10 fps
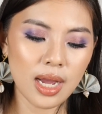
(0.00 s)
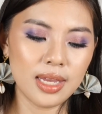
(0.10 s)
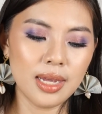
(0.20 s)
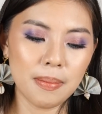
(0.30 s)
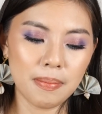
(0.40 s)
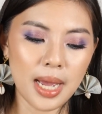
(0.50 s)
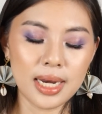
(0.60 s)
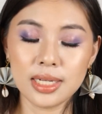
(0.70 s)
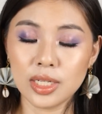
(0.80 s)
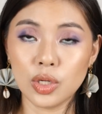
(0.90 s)
kanyang pan
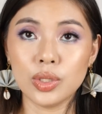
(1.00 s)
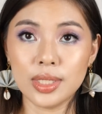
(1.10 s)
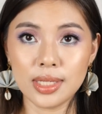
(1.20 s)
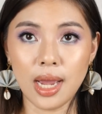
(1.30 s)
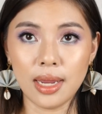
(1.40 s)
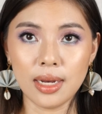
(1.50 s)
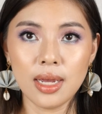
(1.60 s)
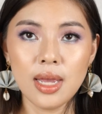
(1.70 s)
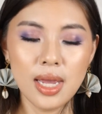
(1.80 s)
as a good sign.